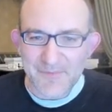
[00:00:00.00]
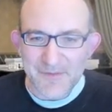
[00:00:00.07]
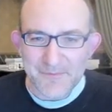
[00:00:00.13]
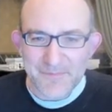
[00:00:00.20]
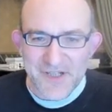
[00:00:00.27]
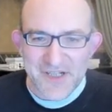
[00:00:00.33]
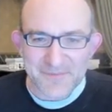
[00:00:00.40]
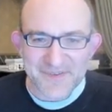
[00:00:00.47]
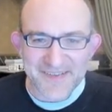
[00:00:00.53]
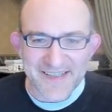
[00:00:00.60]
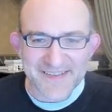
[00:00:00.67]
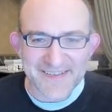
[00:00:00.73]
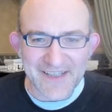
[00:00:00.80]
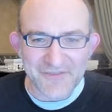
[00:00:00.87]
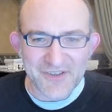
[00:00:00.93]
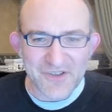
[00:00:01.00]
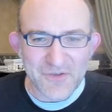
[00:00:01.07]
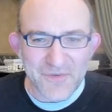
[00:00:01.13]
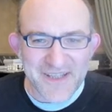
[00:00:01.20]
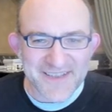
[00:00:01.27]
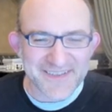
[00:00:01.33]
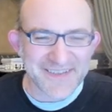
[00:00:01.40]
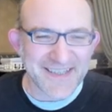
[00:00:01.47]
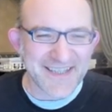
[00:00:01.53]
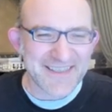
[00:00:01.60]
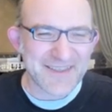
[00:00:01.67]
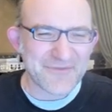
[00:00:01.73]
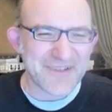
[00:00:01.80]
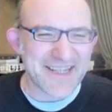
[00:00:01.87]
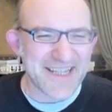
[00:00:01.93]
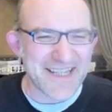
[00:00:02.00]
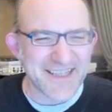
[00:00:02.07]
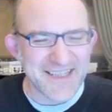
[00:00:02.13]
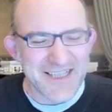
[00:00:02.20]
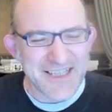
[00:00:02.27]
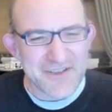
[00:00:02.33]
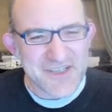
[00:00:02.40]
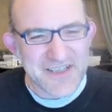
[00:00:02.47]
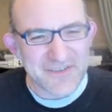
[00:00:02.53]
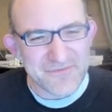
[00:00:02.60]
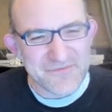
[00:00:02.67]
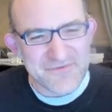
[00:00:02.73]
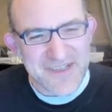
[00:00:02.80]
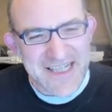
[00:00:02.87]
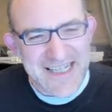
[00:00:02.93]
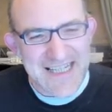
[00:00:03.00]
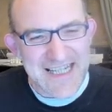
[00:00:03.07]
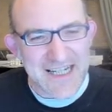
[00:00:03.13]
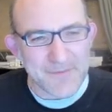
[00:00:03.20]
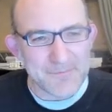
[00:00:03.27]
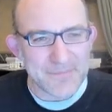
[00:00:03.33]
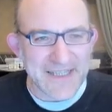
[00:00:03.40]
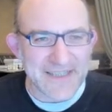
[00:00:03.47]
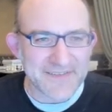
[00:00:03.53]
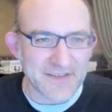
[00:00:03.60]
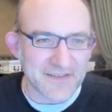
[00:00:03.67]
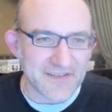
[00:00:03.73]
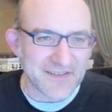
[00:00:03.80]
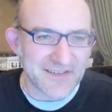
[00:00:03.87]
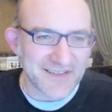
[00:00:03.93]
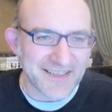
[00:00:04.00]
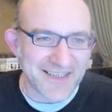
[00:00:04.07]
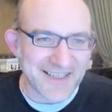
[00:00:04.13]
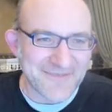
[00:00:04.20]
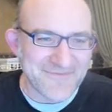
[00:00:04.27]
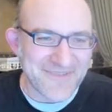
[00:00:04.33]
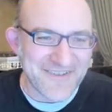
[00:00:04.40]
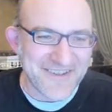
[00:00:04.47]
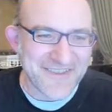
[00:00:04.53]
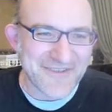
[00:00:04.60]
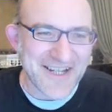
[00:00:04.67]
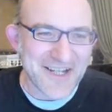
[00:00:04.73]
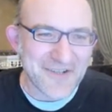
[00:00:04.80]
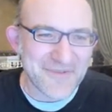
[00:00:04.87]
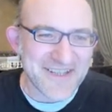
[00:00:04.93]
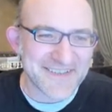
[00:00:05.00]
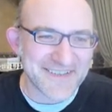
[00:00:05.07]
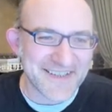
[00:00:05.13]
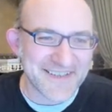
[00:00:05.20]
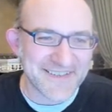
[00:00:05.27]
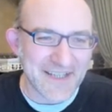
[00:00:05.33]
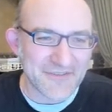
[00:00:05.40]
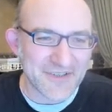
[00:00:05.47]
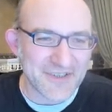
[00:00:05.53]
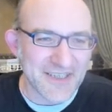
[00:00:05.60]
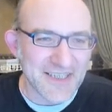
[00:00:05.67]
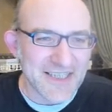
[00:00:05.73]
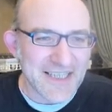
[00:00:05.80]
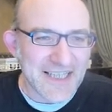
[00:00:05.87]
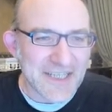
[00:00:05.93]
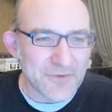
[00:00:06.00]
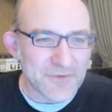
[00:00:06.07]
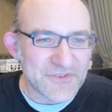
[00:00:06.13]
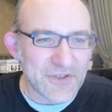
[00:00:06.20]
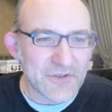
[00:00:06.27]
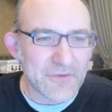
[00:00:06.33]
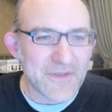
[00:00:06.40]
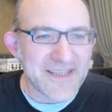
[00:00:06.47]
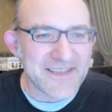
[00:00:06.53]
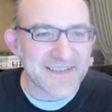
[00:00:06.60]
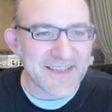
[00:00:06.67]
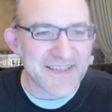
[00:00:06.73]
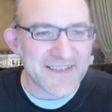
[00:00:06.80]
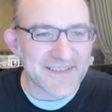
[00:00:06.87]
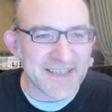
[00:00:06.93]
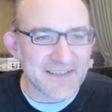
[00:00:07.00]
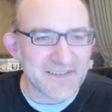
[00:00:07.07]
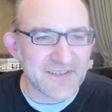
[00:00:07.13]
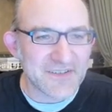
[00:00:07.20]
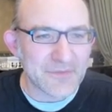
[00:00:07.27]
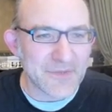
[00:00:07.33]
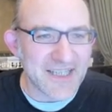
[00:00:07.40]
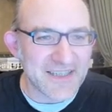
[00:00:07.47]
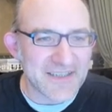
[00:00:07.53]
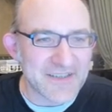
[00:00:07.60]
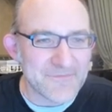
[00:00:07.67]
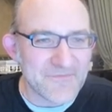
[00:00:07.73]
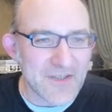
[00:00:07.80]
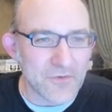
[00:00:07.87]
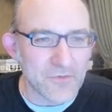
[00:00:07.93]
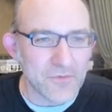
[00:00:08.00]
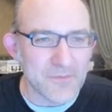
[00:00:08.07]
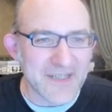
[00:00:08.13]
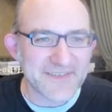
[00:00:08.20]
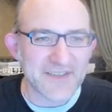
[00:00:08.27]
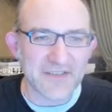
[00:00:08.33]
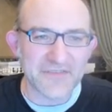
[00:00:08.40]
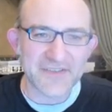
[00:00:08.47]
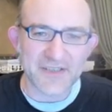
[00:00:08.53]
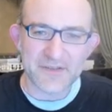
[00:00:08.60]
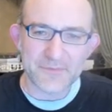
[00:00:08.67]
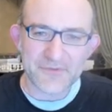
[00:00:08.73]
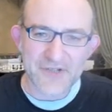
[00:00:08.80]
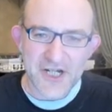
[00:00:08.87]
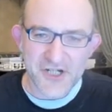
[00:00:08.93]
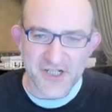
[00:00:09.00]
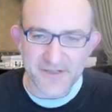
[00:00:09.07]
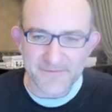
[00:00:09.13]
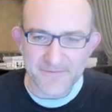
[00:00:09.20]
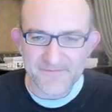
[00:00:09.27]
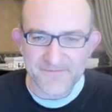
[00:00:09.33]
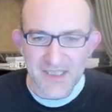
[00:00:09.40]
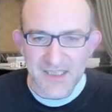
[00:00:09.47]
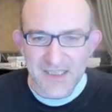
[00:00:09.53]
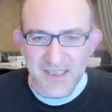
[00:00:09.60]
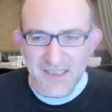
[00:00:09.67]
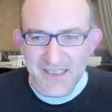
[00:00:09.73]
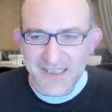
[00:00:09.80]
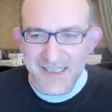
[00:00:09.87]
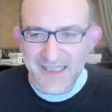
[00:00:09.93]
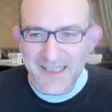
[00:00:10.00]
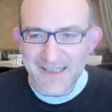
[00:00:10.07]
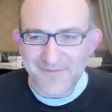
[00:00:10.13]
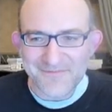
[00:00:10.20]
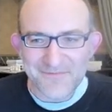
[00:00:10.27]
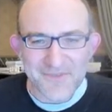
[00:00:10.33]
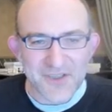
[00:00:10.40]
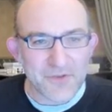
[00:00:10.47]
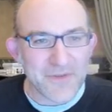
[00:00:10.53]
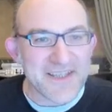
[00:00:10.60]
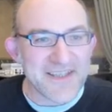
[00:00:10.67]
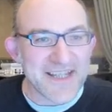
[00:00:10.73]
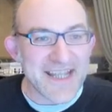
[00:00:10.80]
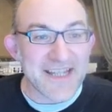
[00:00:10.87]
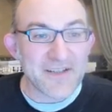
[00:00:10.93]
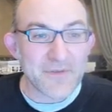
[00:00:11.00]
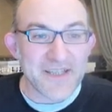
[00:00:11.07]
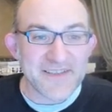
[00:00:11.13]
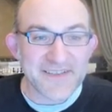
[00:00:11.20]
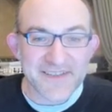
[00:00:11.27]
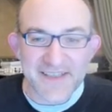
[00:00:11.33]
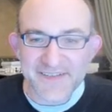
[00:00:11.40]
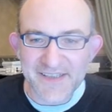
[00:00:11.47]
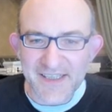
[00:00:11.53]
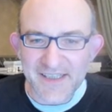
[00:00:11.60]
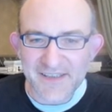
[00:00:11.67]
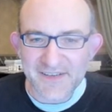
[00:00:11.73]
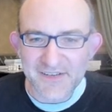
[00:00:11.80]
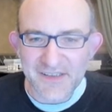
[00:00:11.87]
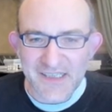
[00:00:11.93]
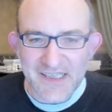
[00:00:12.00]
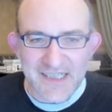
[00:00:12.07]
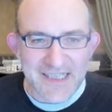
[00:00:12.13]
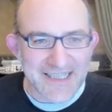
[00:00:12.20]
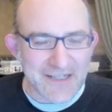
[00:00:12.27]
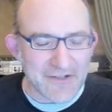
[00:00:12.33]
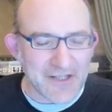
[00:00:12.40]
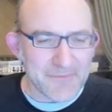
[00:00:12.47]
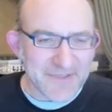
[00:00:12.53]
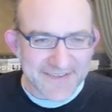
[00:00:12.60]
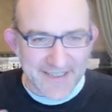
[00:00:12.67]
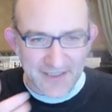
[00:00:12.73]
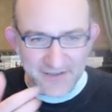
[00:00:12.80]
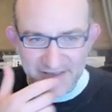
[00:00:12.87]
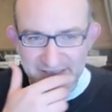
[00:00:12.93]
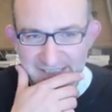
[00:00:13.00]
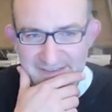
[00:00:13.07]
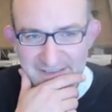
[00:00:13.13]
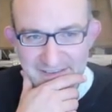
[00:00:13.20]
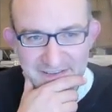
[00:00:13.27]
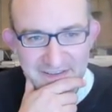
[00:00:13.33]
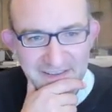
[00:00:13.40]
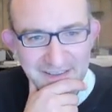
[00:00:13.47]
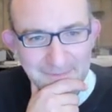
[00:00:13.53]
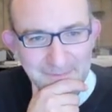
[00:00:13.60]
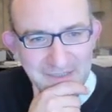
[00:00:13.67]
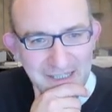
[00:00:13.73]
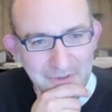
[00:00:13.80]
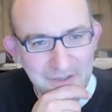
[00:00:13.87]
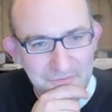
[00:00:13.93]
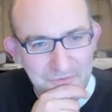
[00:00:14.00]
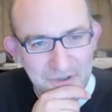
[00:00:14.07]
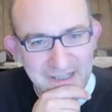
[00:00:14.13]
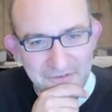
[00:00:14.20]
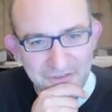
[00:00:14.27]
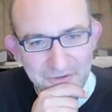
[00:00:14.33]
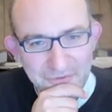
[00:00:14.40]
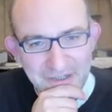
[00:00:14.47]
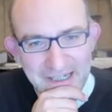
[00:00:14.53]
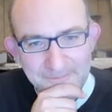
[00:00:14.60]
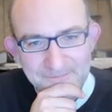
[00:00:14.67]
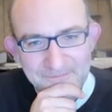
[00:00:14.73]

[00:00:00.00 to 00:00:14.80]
Bishop C7, Queen C3, which is really unpleasant. We're threatening Queen C7 and also Queen C6 as well, and all my stuff's under pressure. Queen D8, Queen C6, and now I miscalculated. I went Rook F3,